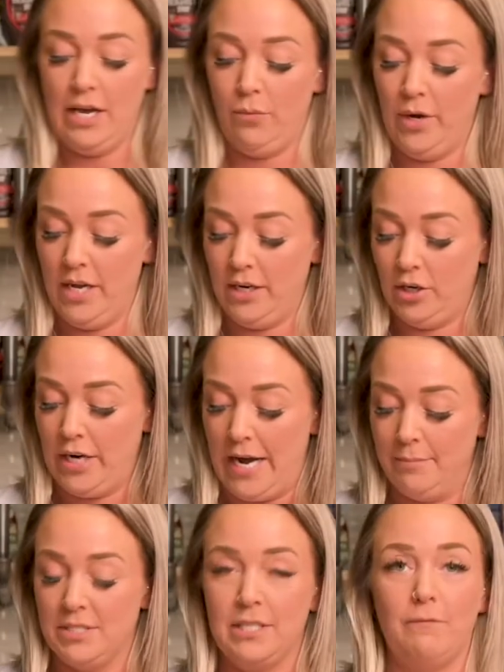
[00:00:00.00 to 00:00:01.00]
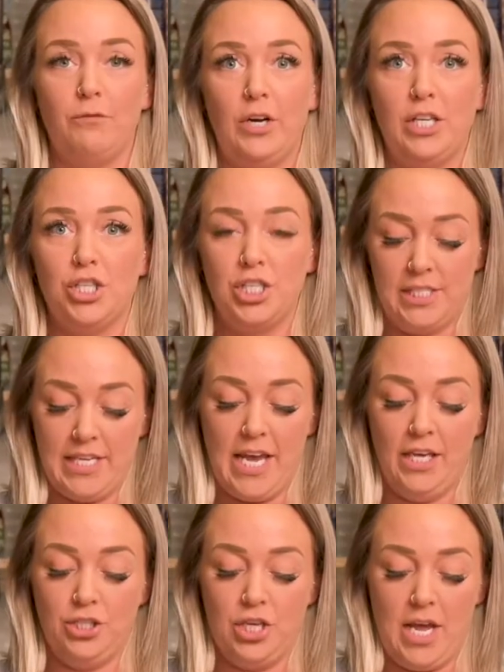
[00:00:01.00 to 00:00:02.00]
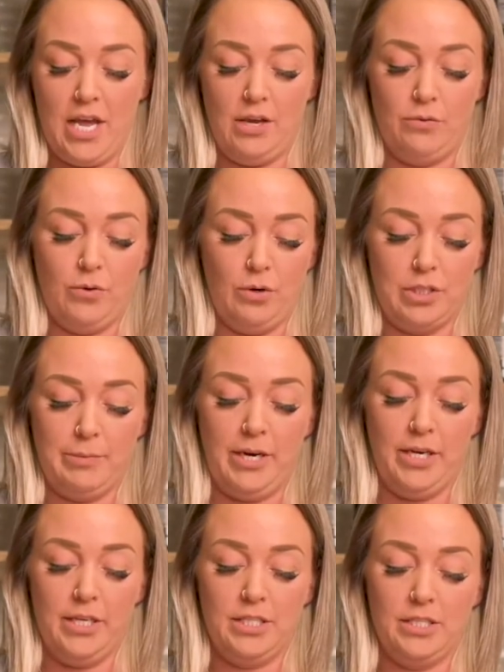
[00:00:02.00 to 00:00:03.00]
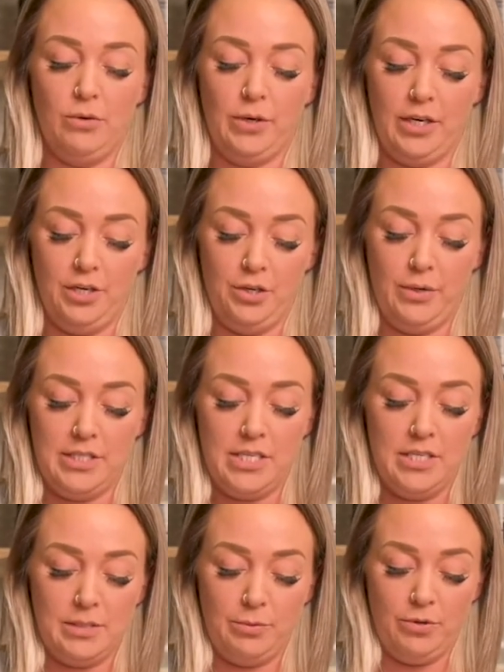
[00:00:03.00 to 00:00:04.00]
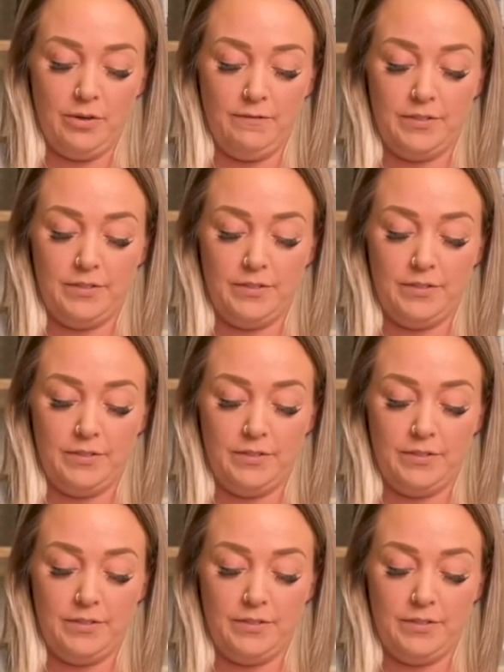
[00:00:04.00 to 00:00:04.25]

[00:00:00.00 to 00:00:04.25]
I went and grabbed some fresh sage and rosemary. So we're gonna do a teaspoon of